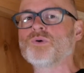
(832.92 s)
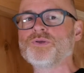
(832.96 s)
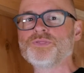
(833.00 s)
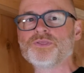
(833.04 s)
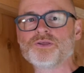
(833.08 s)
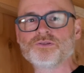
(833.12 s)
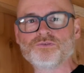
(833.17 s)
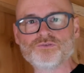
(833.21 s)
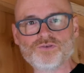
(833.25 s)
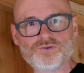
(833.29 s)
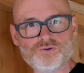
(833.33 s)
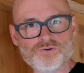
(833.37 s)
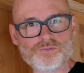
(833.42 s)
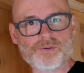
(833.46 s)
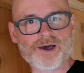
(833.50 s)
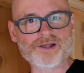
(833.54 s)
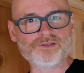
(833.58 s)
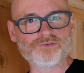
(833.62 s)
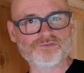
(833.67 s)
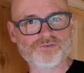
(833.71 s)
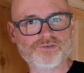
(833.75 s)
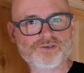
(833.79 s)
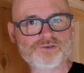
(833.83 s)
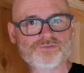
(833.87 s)
when the
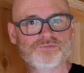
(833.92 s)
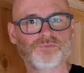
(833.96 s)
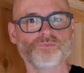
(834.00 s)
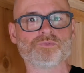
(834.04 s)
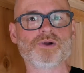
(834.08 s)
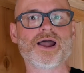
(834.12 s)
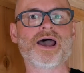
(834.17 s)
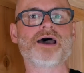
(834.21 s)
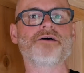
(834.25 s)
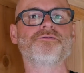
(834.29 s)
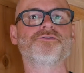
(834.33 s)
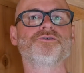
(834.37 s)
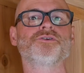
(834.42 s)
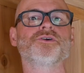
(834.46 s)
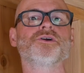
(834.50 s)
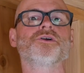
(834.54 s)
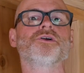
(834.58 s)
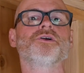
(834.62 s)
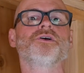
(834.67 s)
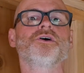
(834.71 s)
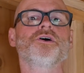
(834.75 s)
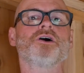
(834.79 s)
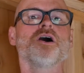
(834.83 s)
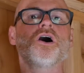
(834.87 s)
2x6
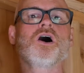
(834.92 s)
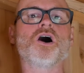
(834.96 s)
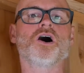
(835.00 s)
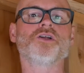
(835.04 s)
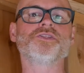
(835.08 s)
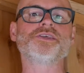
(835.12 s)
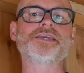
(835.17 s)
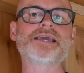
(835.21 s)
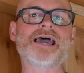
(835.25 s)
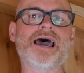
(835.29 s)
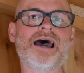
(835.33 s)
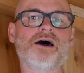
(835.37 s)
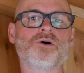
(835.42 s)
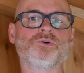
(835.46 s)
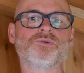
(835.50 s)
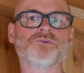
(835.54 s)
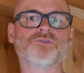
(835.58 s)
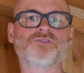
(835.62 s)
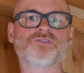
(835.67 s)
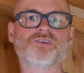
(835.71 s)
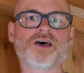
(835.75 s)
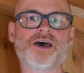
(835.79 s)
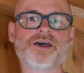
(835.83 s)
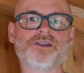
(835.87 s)
rafter on the
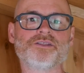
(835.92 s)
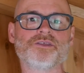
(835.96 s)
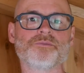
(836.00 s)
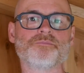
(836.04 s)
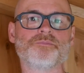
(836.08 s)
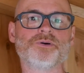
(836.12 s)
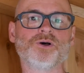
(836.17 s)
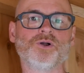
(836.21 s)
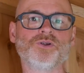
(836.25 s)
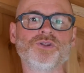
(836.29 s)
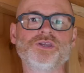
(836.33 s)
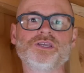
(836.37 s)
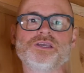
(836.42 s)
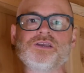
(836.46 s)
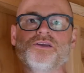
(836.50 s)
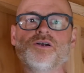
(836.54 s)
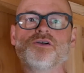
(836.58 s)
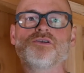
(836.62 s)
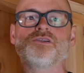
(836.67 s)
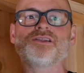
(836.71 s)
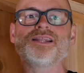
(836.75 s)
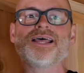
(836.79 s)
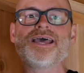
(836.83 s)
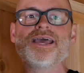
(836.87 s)
outside of the building
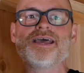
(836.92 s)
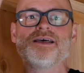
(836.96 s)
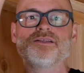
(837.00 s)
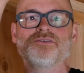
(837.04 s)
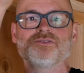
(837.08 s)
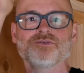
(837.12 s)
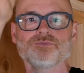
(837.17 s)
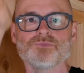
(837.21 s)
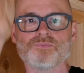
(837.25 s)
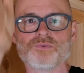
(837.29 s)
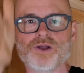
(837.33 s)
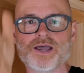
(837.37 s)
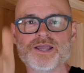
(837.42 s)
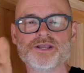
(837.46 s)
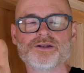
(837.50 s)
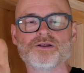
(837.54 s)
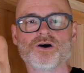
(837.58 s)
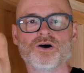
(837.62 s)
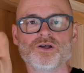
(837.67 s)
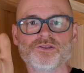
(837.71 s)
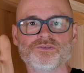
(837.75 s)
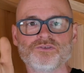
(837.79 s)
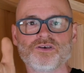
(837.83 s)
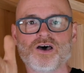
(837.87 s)
here lands right
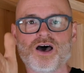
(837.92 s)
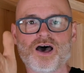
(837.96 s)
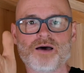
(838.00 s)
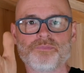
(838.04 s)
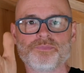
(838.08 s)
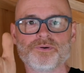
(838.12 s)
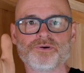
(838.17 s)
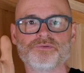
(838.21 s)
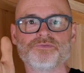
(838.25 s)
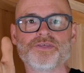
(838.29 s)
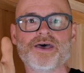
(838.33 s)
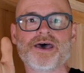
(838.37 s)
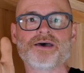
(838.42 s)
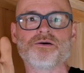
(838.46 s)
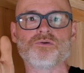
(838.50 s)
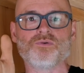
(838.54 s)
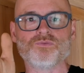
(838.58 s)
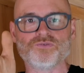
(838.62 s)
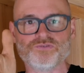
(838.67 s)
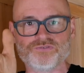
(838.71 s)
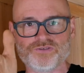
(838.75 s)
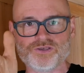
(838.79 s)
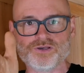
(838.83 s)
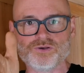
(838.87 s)
on top of
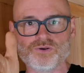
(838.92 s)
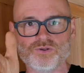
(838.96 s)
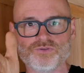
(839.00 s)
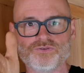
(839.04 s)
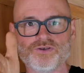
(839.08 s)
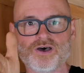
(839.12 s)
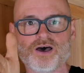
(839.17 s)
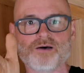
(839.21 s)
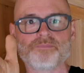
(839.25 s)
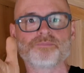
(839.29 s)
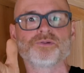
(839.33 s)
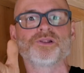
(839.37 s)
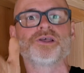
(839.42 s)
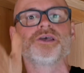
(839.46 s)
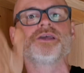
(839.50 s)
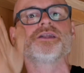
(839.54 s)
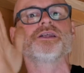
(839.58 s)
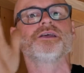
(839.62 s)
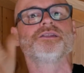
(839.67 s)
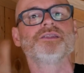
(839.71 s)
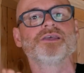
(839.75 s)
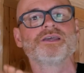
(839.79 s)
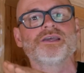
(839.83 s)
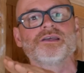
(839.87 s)
that single top
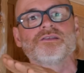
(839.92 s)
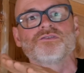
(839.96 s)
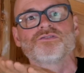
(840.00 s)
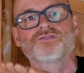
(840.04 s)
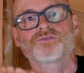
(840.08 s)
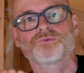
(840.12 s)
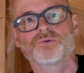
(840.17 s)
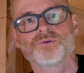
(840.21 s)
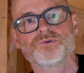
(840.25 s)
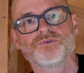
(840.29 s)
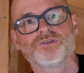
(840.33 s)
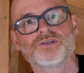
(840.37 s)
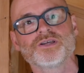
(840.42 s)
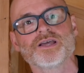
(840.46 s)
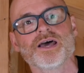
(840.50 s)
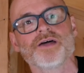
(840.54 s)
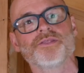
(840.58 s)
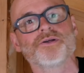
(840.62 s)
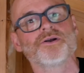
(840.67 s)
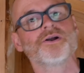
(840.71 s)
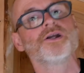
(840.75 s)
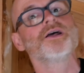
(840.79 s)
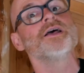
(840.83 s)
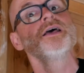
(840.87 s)
plate and they get screwed
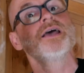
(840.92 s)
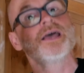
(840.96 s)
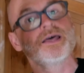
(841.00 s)
together